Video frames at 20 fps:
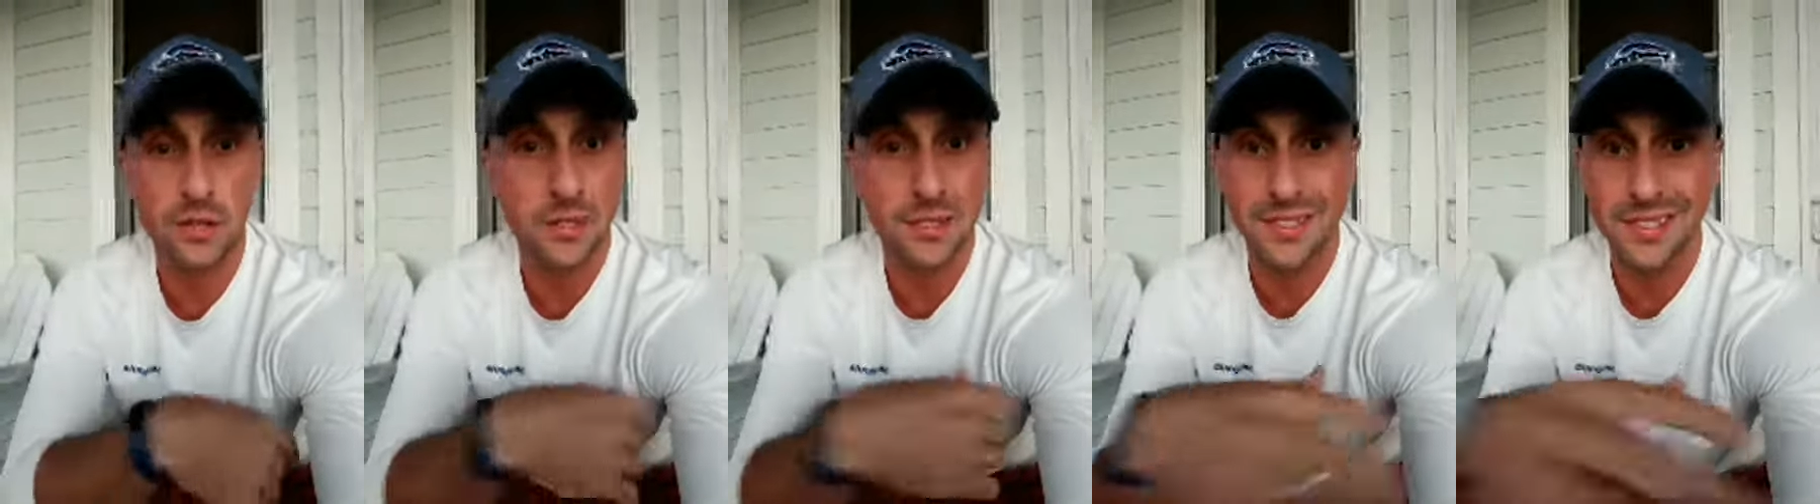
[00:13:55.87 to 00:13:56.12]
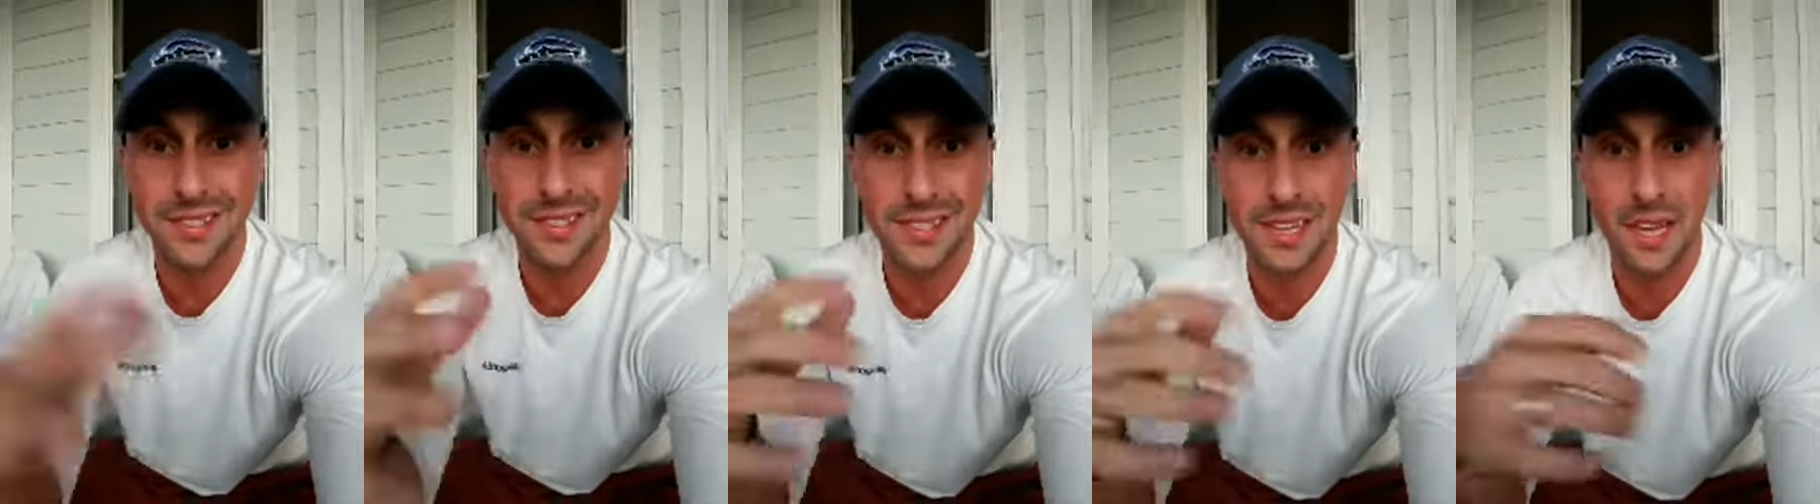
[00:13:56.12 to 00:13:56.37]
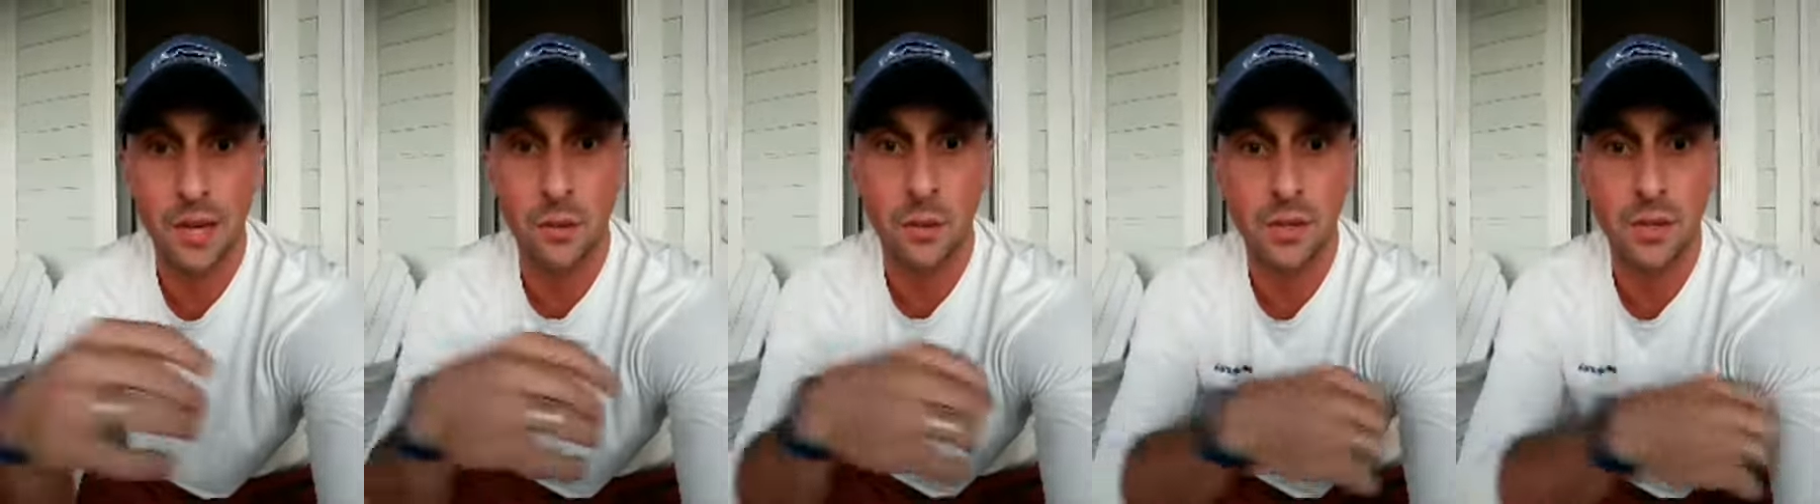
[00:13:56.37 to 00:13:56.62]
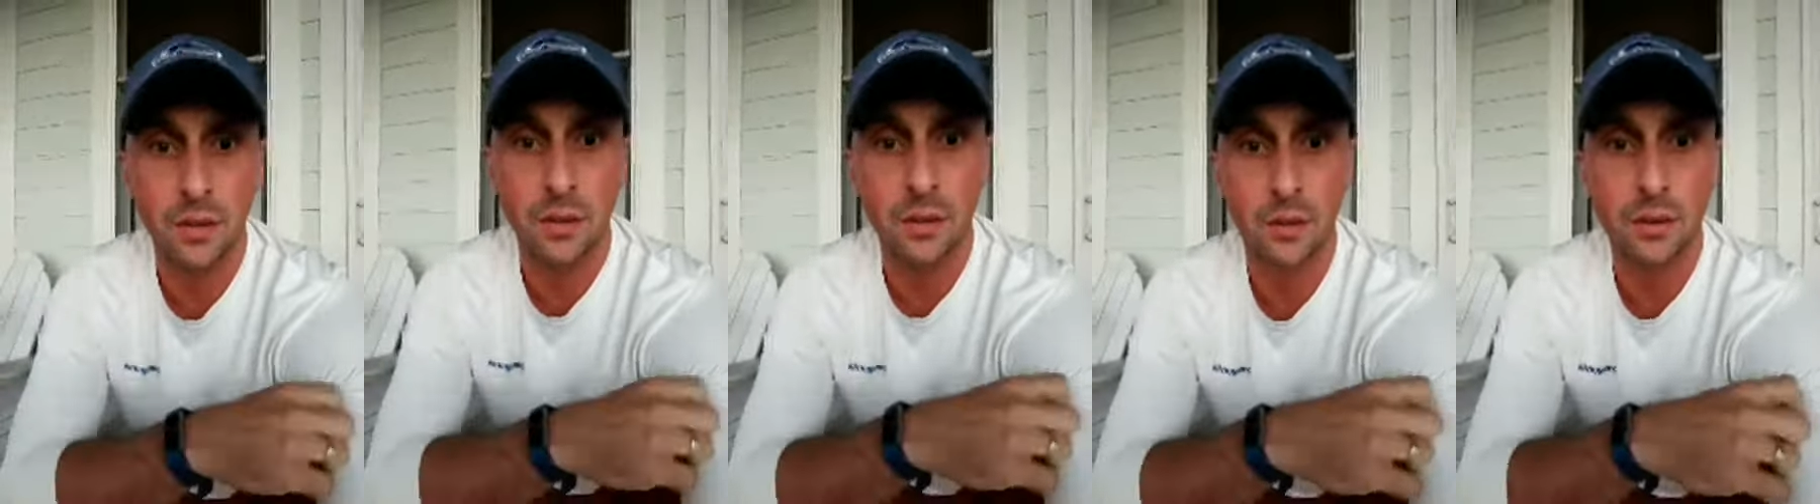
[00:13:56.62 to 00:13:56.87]
It's insane what
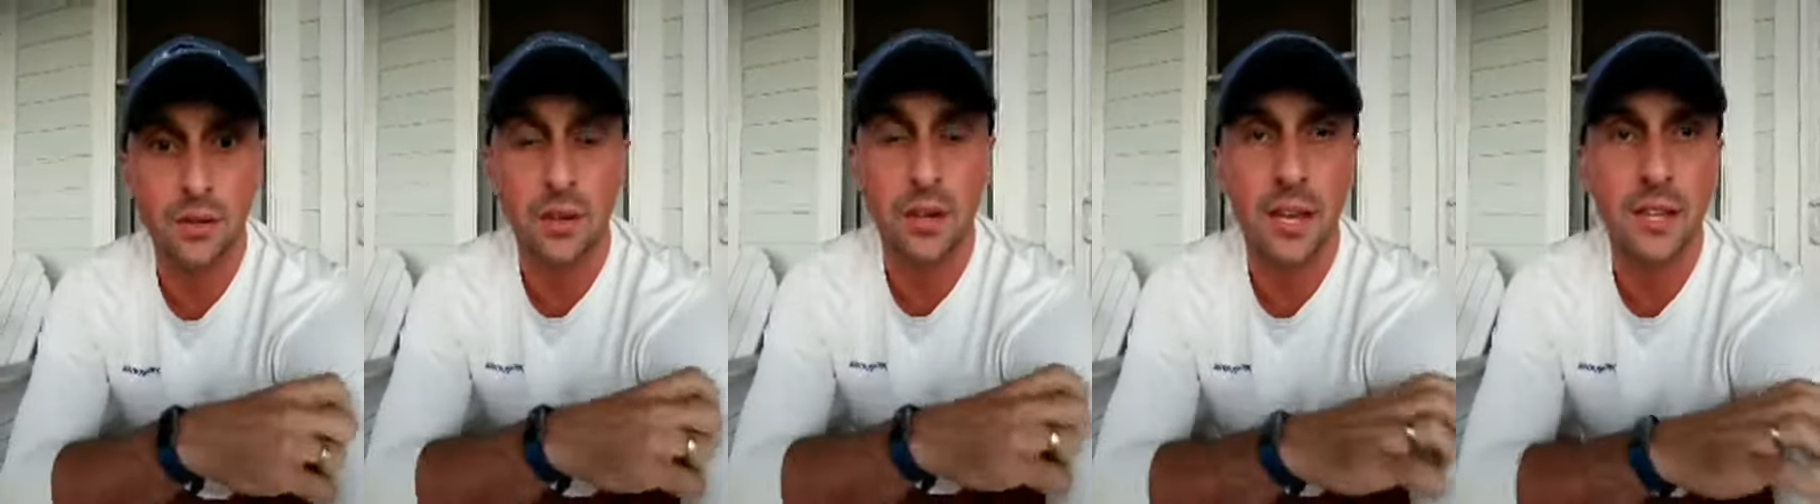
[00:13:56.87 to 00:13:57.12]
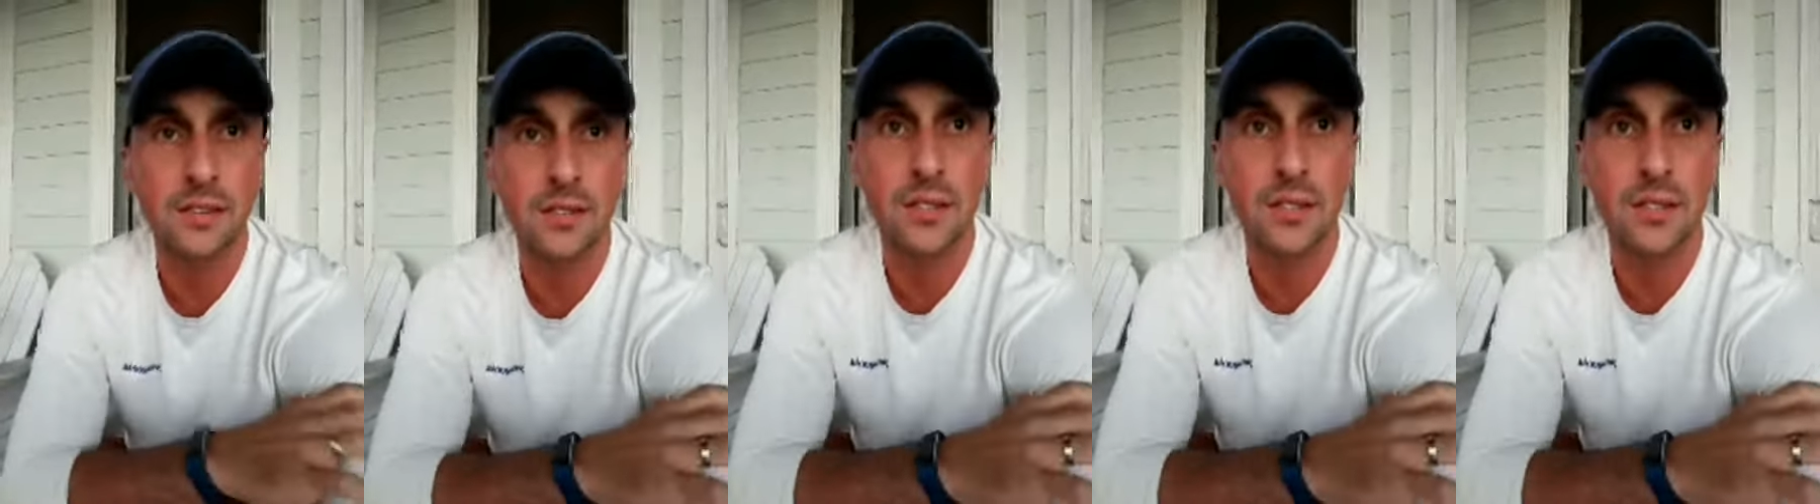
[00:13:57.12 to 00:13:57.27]
they're what they're getting.